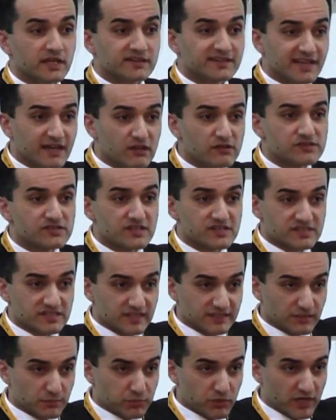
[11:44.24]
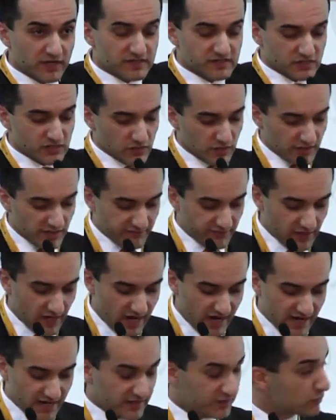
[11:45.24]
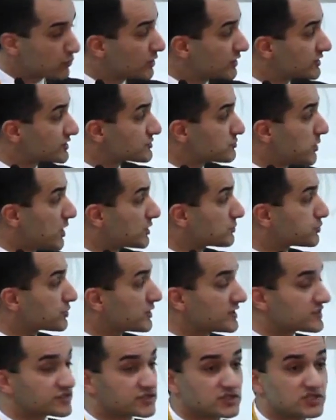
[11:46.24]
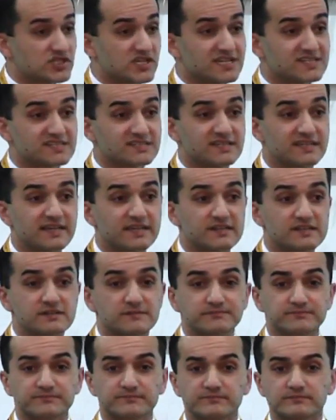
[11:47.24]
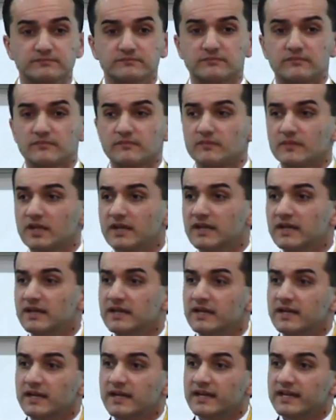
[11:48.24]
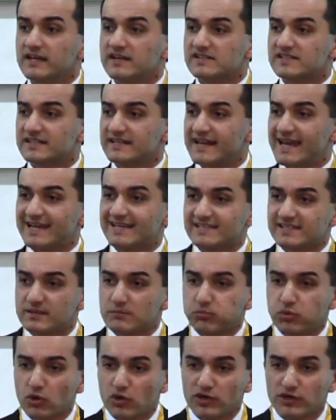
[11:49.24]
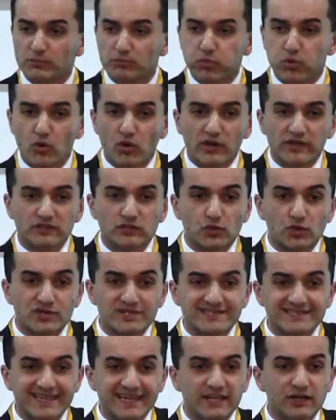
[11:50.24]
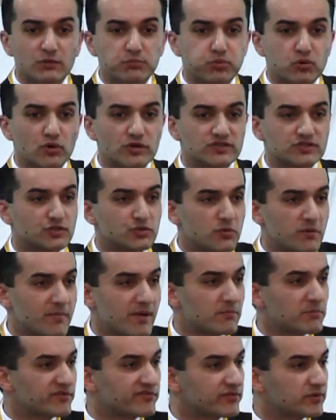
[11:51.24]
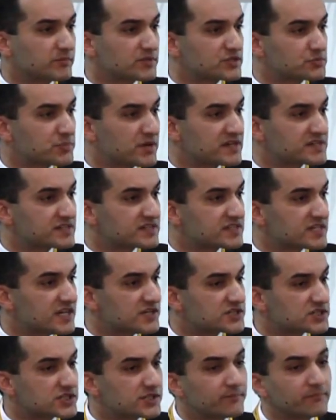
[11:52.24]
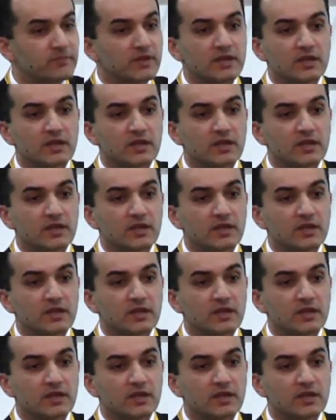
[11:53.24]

tells us that the prices are even higher than where the spot price suggests it is. Here's the next important point or data point to remember from this presentation.